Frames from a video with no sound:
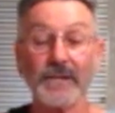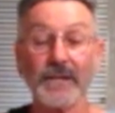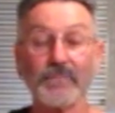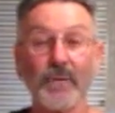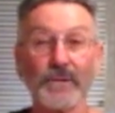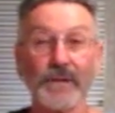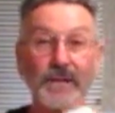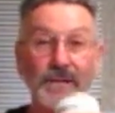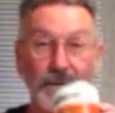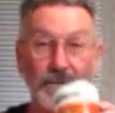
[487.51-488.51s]

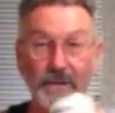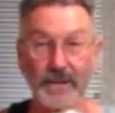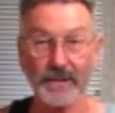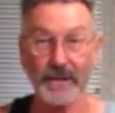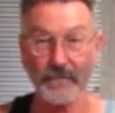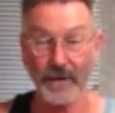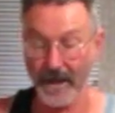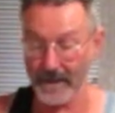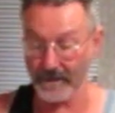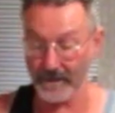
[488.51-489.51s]
Maltexo is stuff I
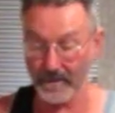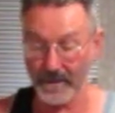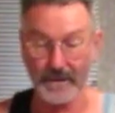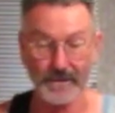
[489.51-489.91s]
add to the beer.